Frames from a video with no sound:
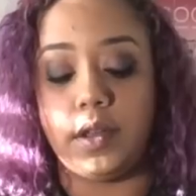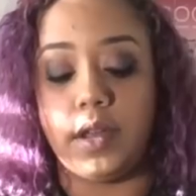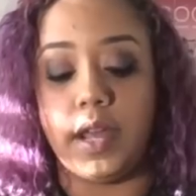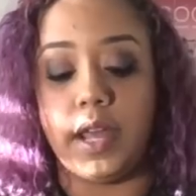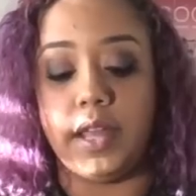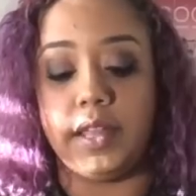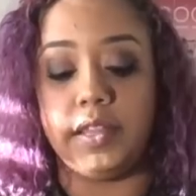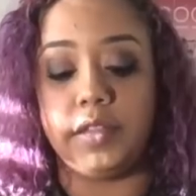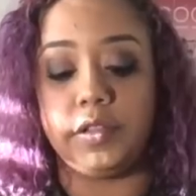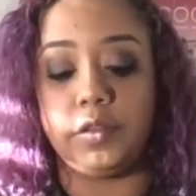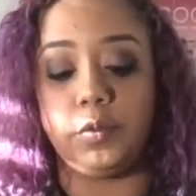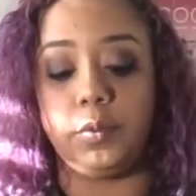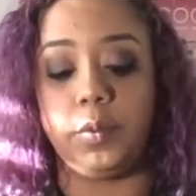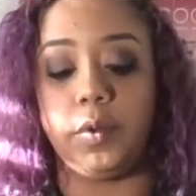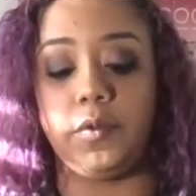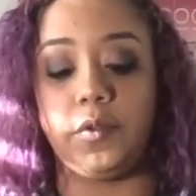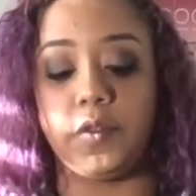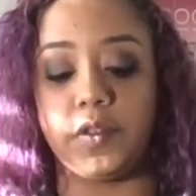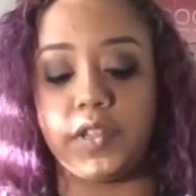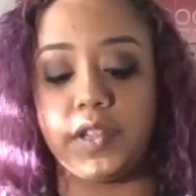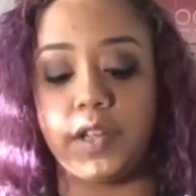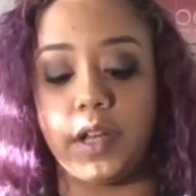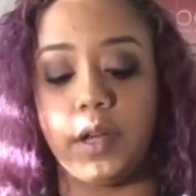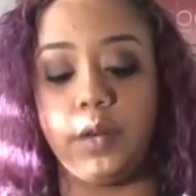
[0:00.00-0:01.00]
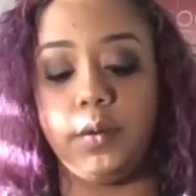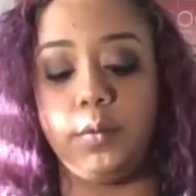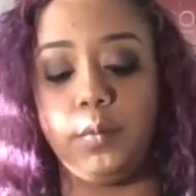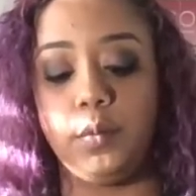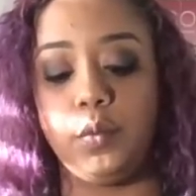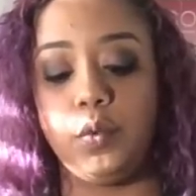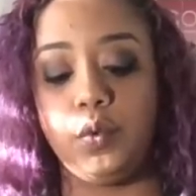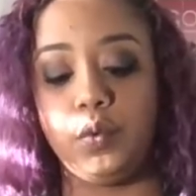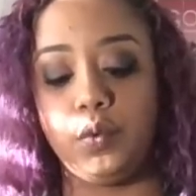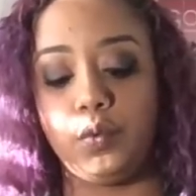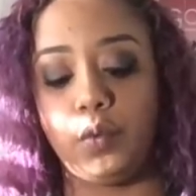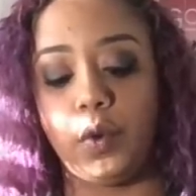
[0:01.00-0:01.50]
And this will be for Sun,
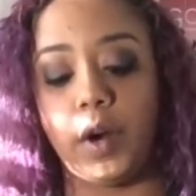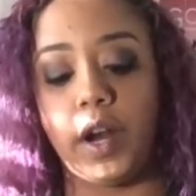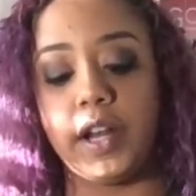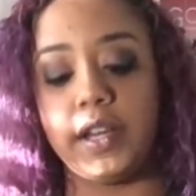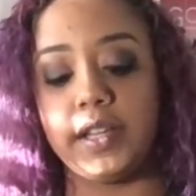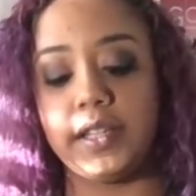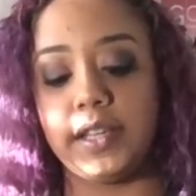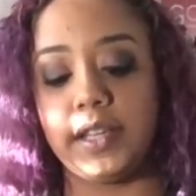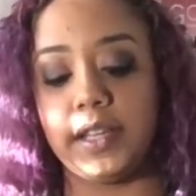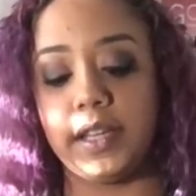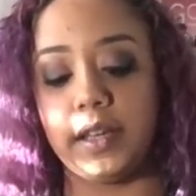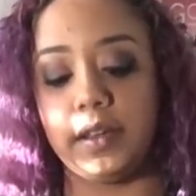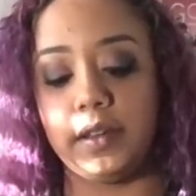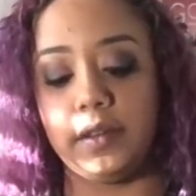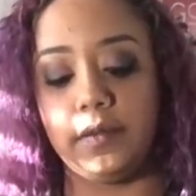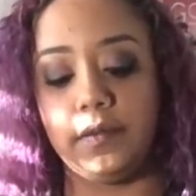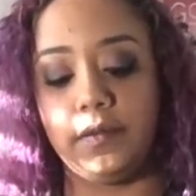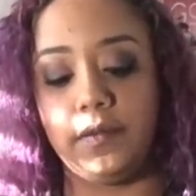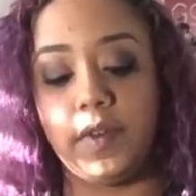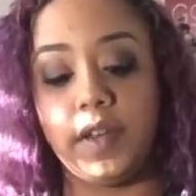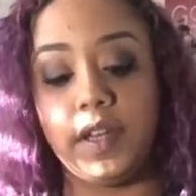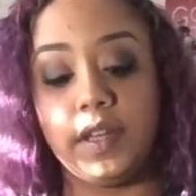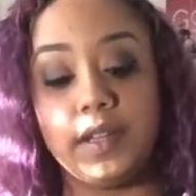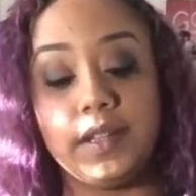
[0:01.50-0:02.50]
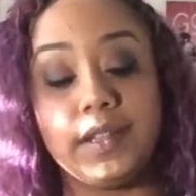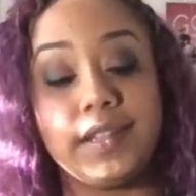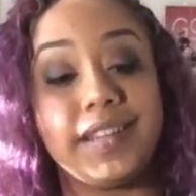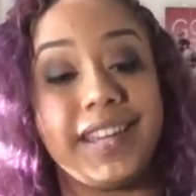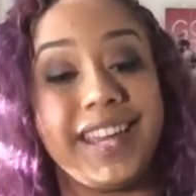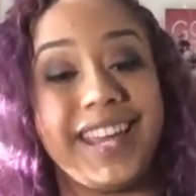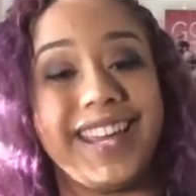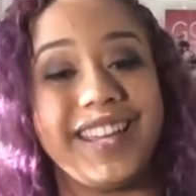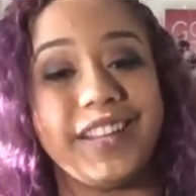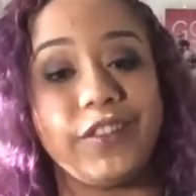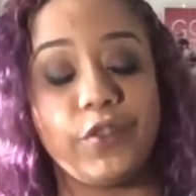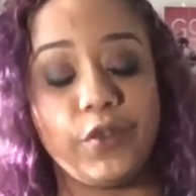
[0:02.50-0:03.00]
Moon, Rising, and Venus
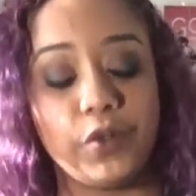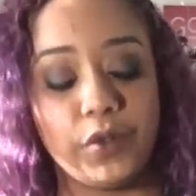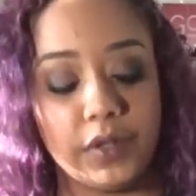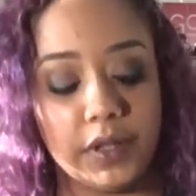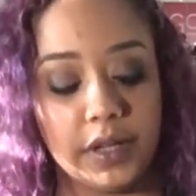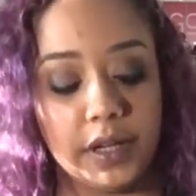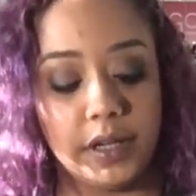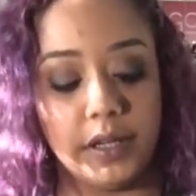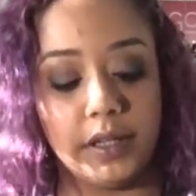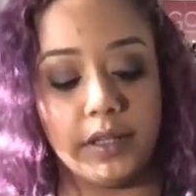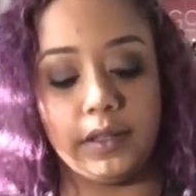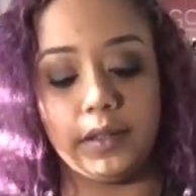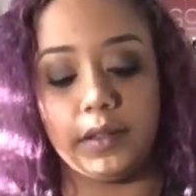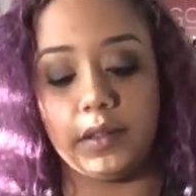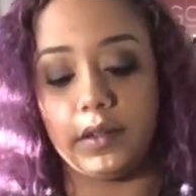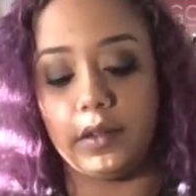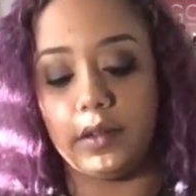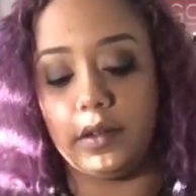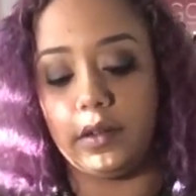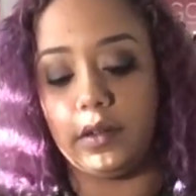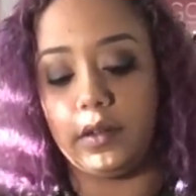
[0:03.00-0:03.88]
Cancer signs.